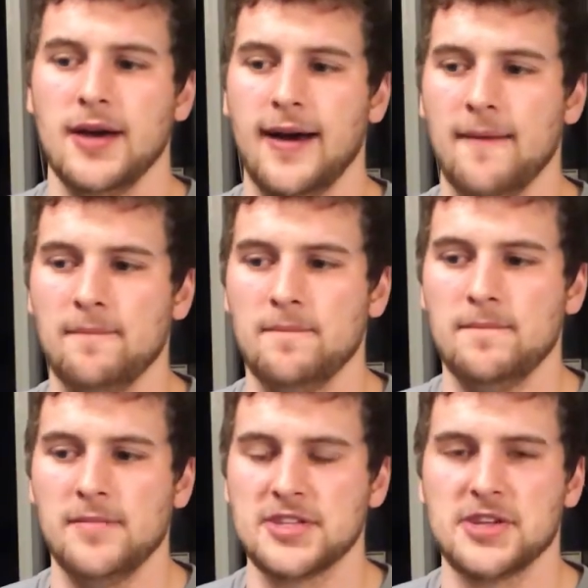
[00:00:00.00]
Um,
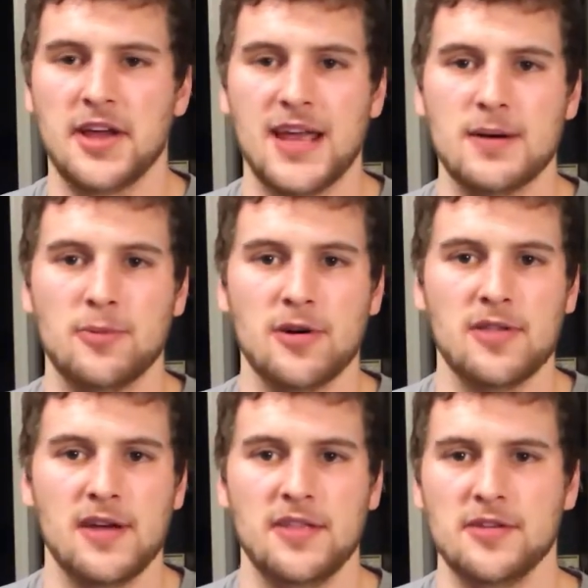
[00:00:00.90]
that's all I came up with.
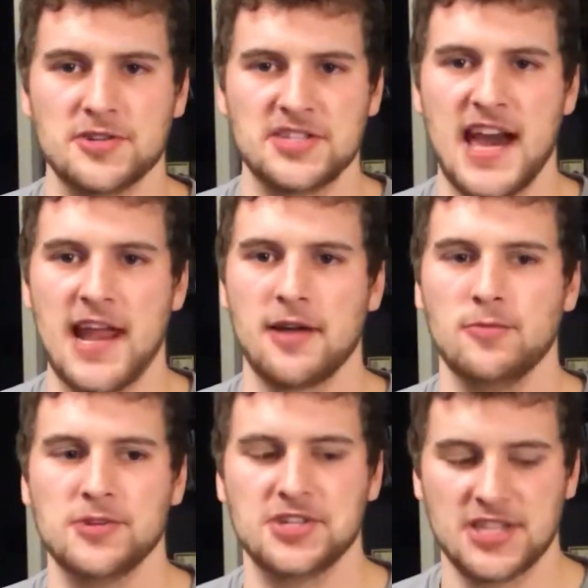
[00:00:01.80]
And then there's static,
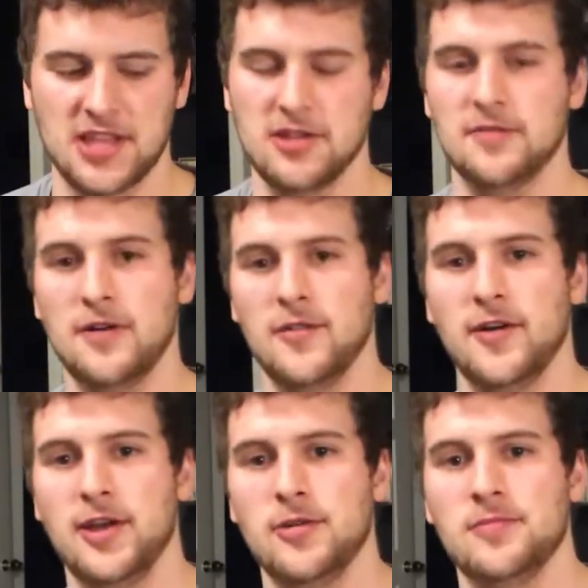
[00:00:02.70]
which is like the default
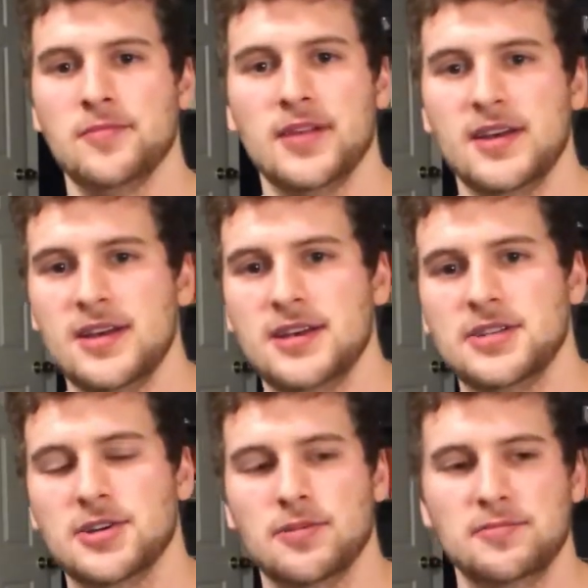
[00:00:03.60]
value.
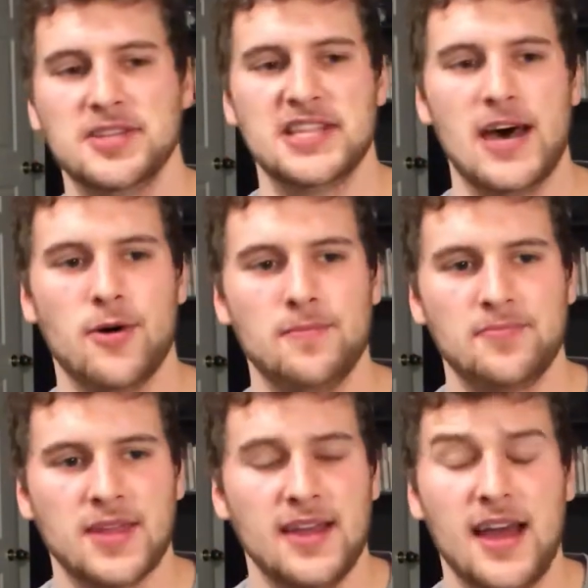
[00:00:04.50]
So missed that one.
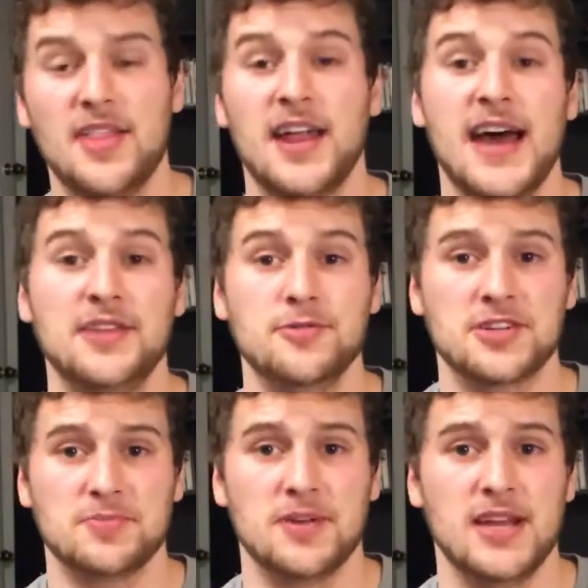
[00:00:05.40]
And then I had to
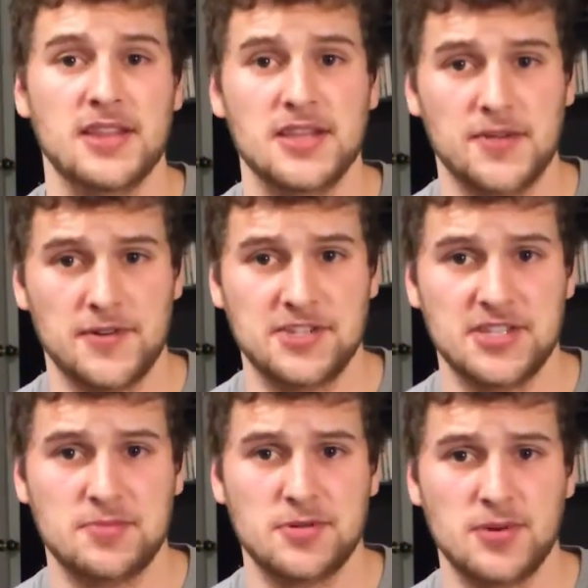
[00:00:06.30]
explain the
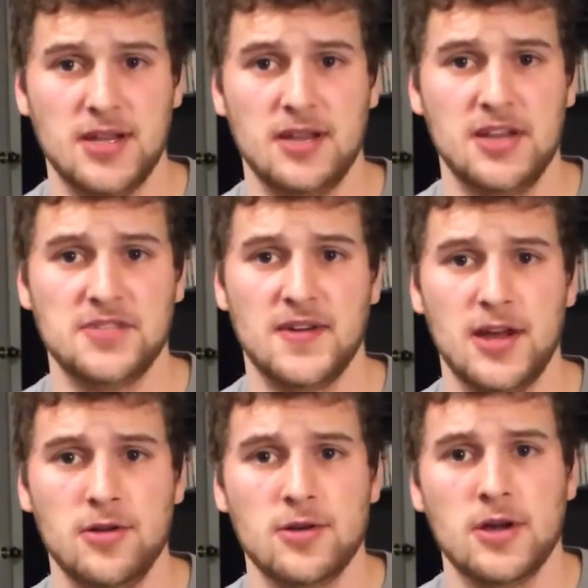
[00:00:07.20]
differences between each
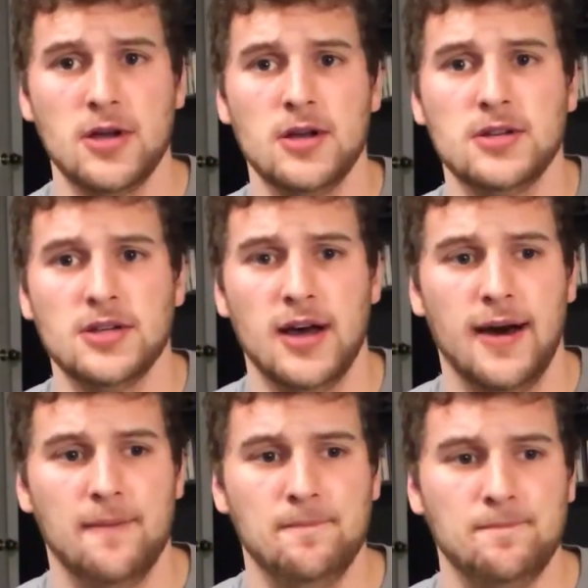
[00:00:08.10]
value.
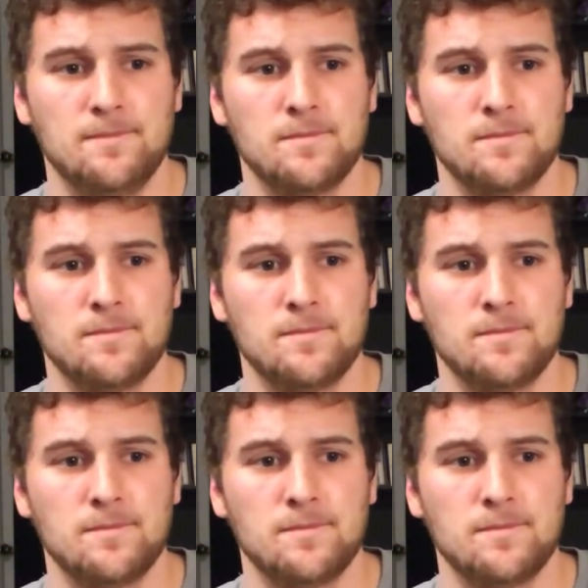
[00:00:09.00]
Um,